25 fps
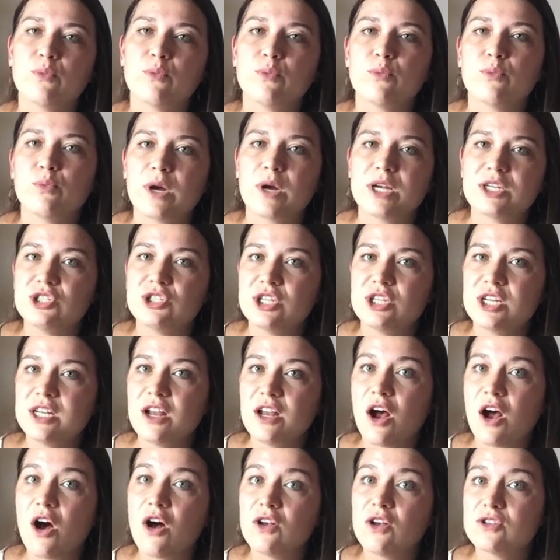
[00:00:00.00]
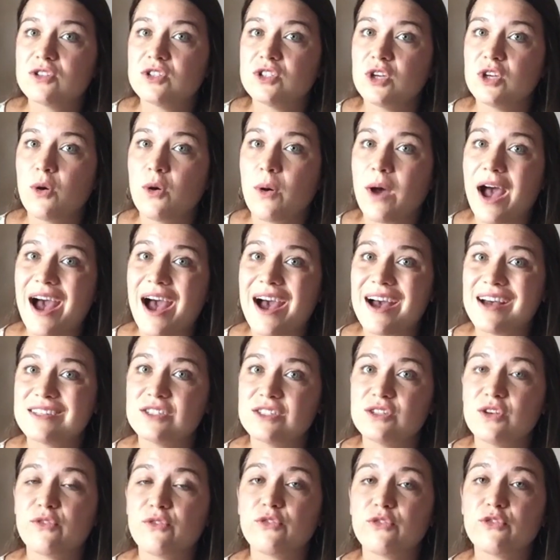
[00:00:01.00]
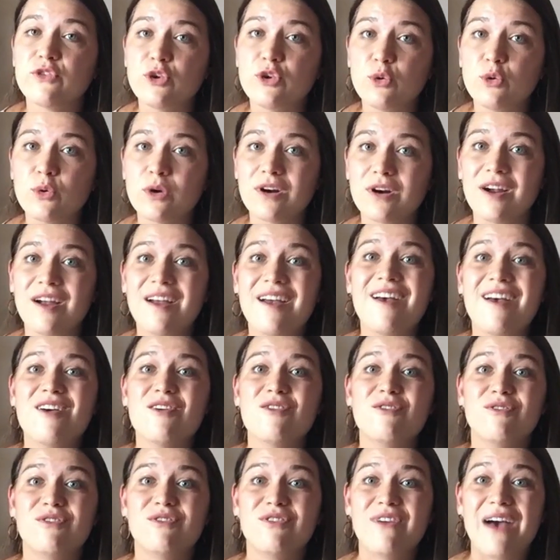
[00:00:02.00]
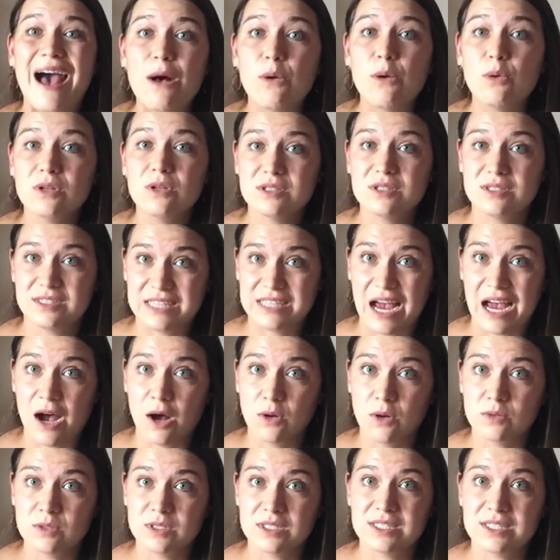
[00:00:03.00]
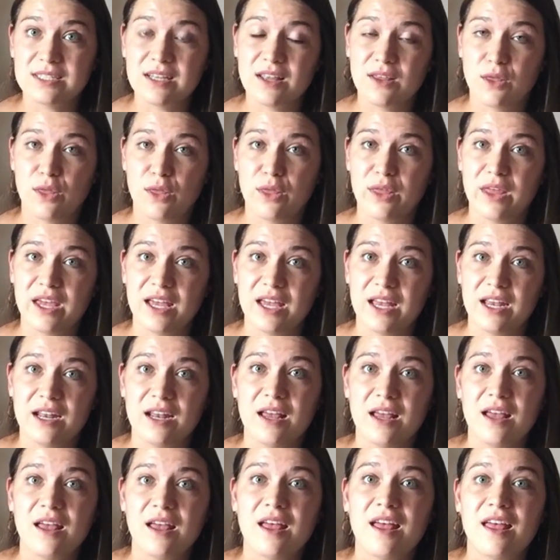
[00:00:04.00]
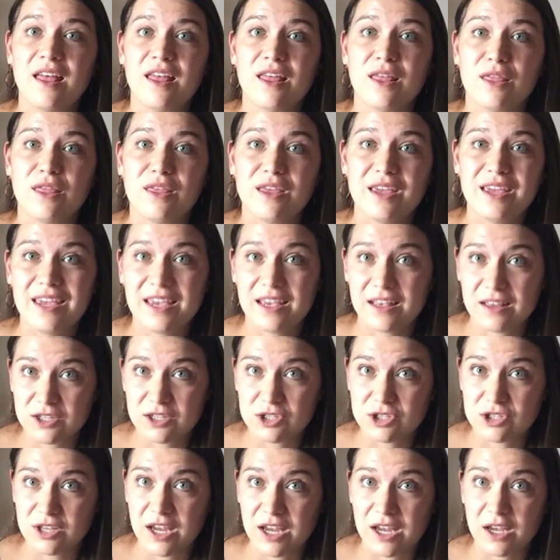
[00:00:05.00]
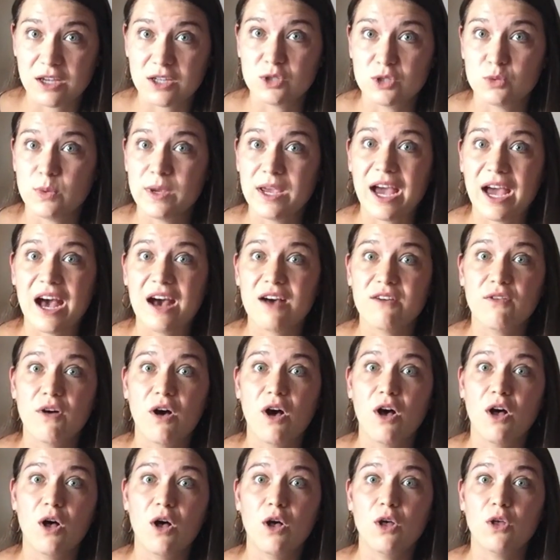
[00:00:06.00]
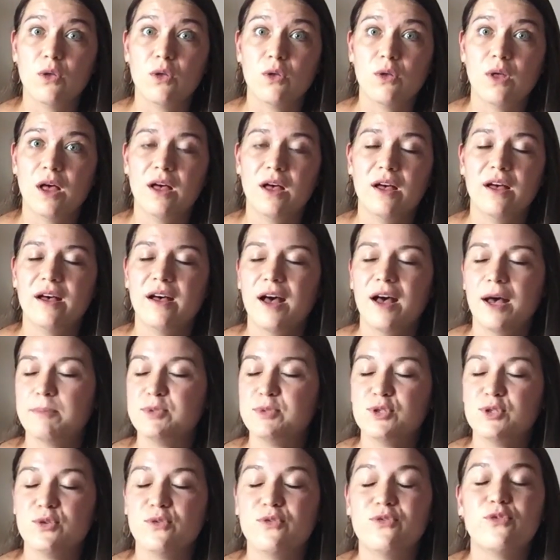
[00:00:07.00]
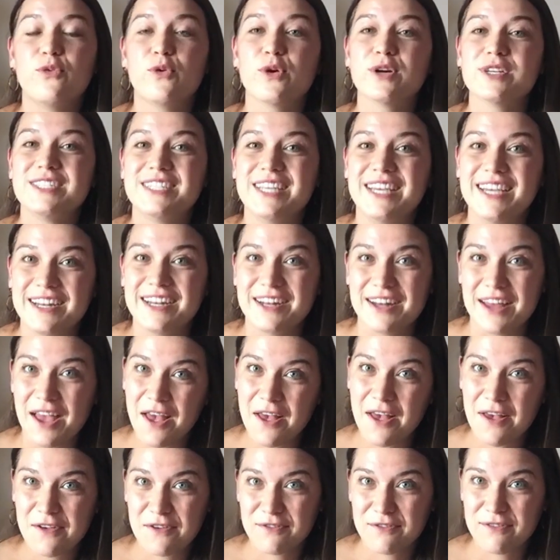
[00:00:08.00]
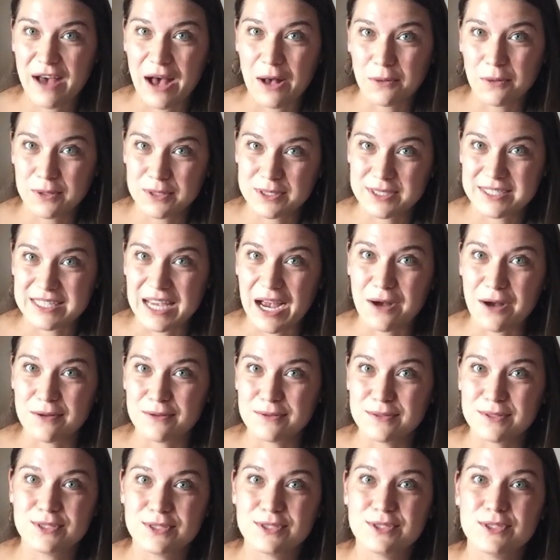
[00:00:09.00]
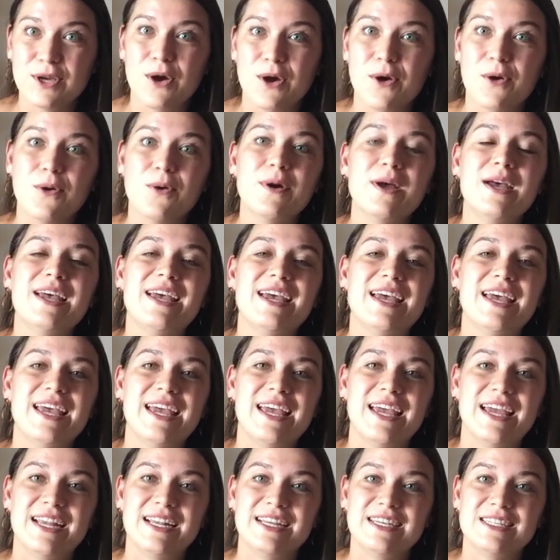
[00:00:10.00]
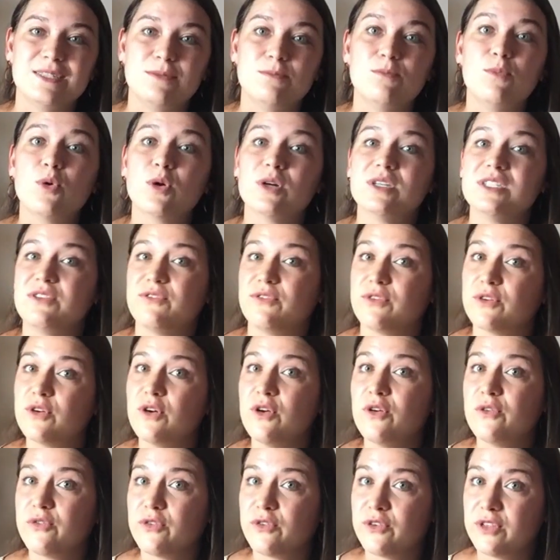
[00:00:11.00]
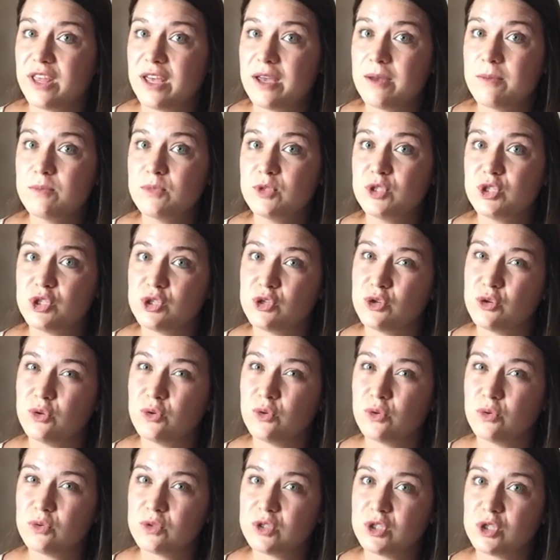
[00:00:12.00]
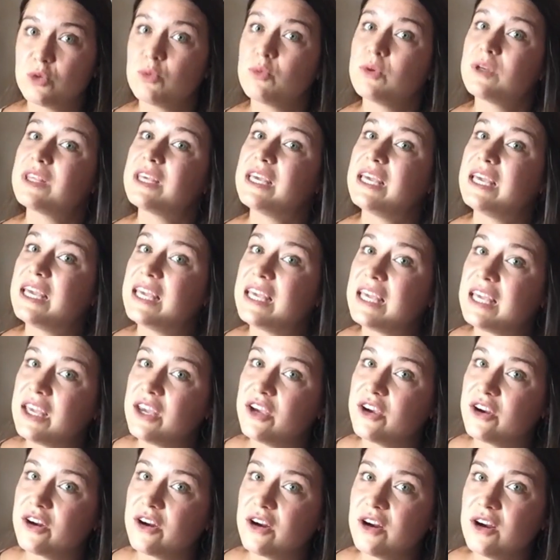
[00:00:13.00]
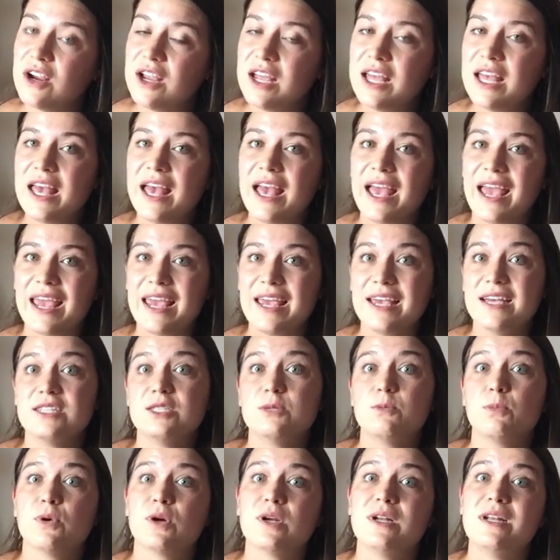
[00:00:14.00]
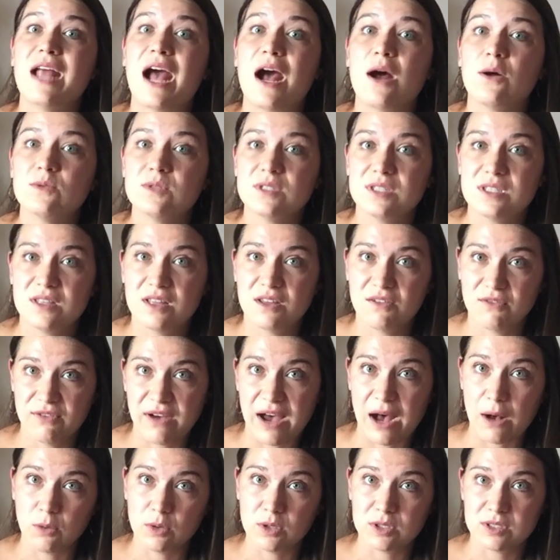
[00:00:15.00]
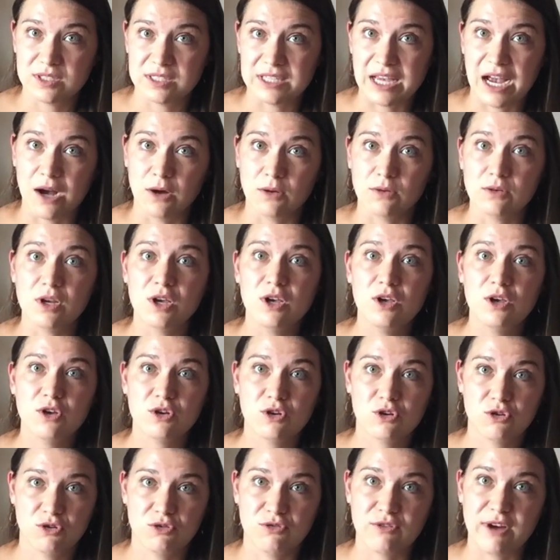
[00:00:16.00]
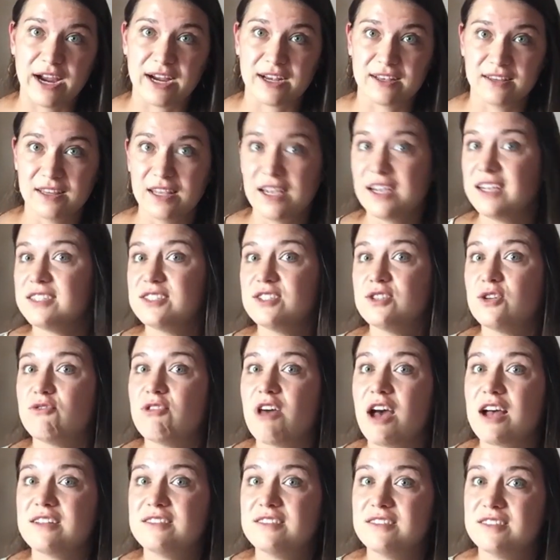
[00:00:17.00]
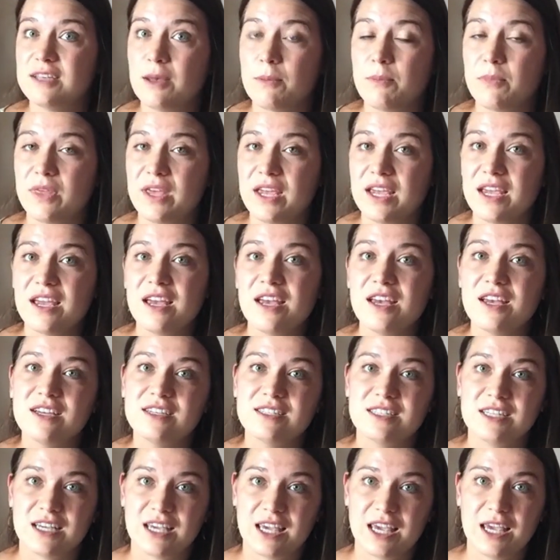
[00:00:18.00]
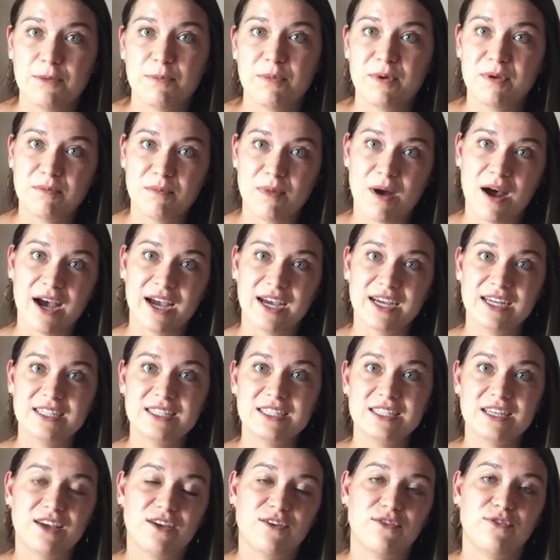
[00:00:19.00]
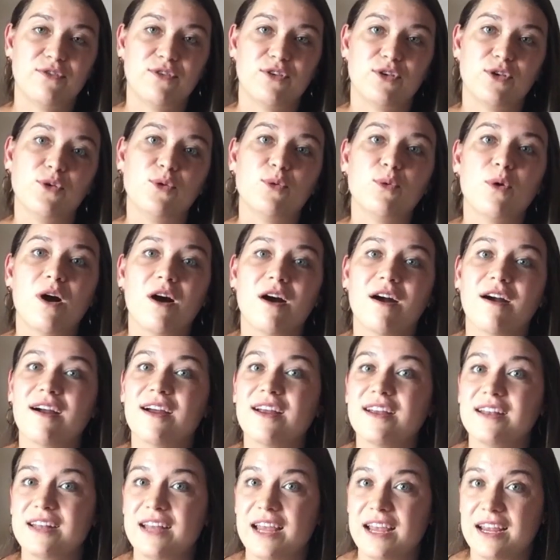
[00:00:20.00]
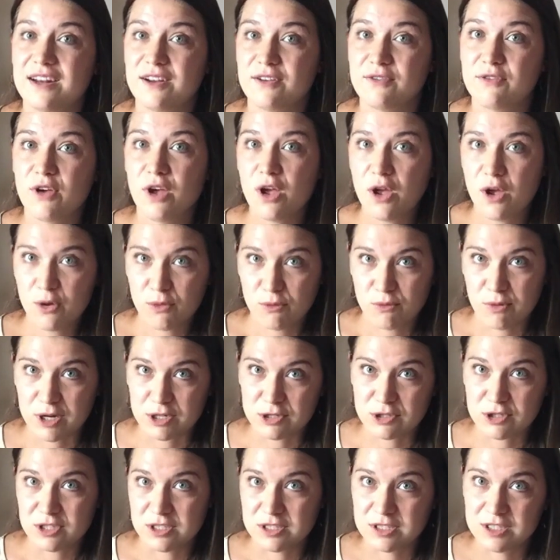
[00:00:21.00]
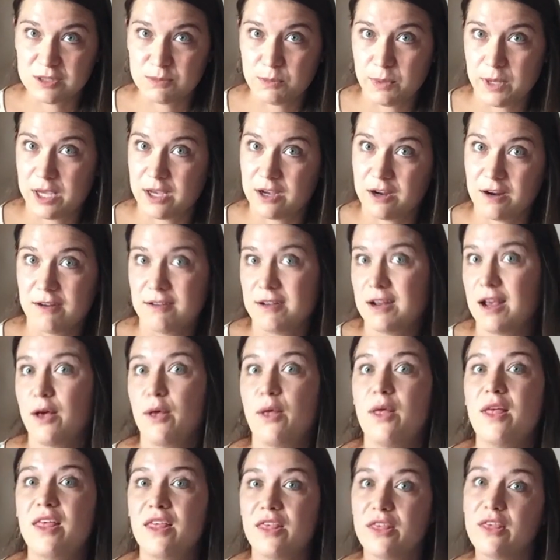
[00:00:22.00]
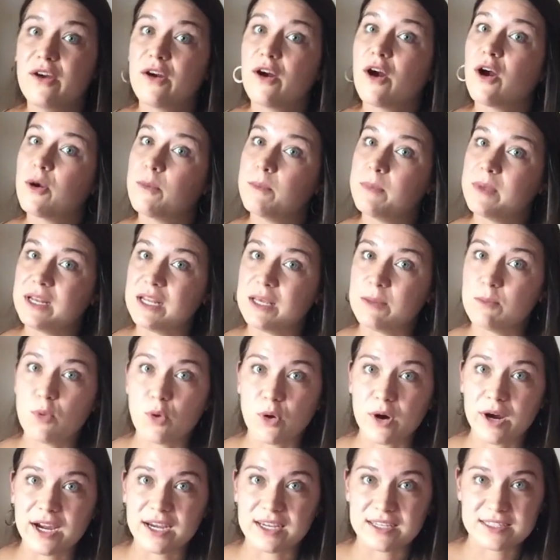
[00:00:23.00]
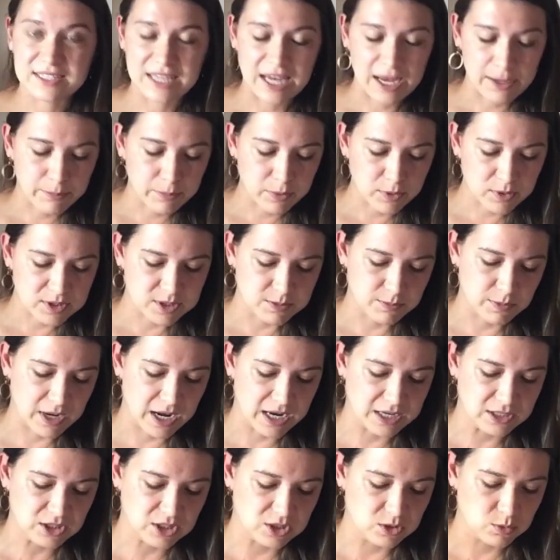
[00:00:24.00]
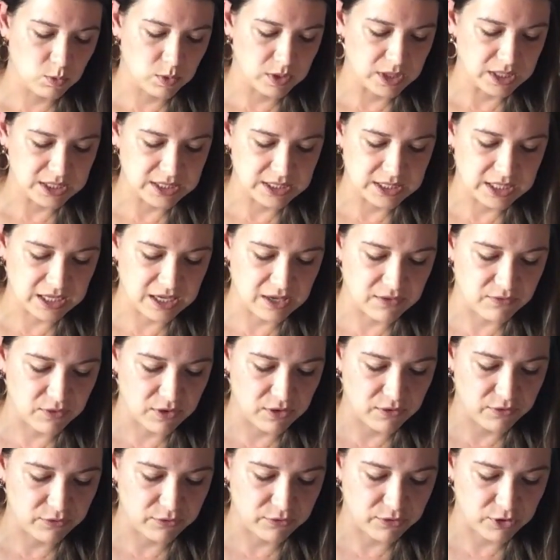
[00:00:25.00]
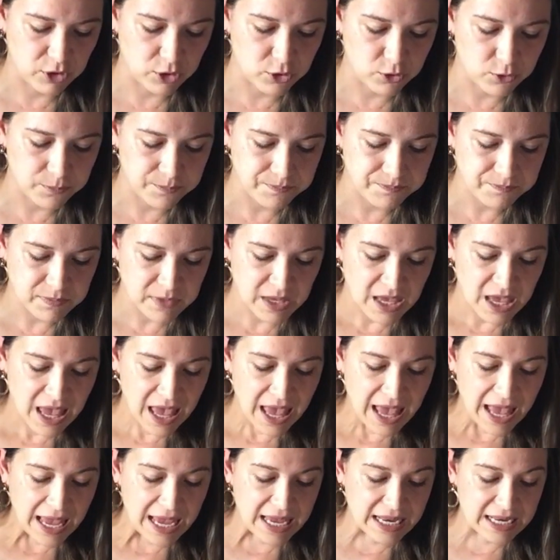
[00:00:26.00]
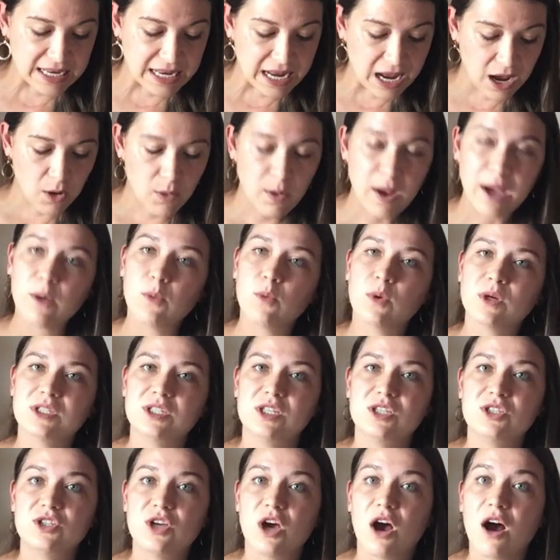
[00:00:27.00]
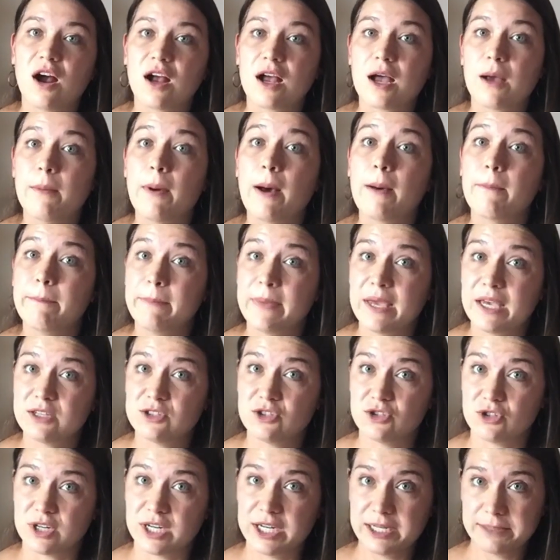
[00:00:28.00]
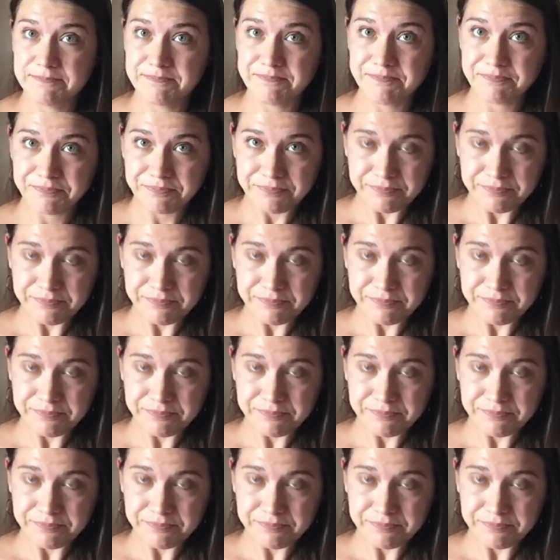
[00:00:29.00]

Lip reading: Russian also has fewer vowel sounds than the English language. We have up to 14 vowel sounds, so it is more difficult for them to really hear and pronounce the vowel sound correctly. So that's something to keep in mind if you are a native Russian speaker. Now, there are many more examples, but I just wanted to give a few. And now I want to talk about Mandarin.